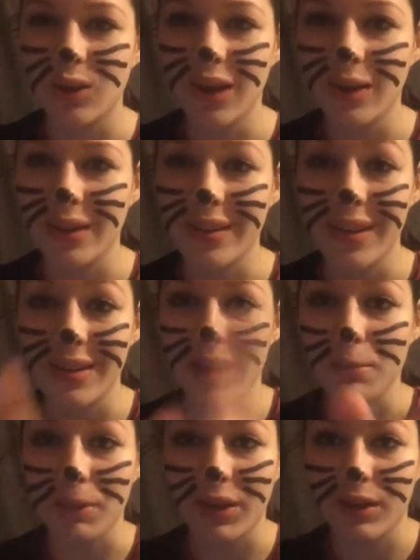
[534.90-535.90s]
a while, and then
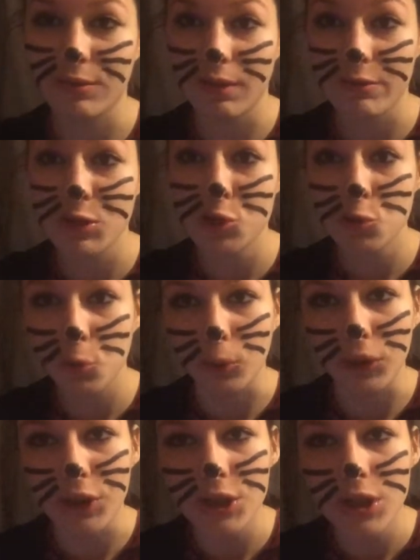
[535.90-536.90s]
I'm not gonna have enough
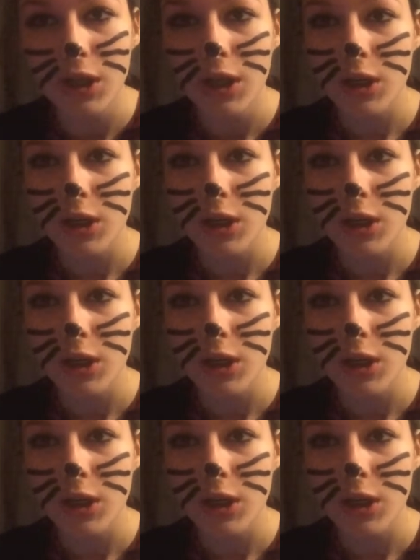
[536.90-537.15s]
storage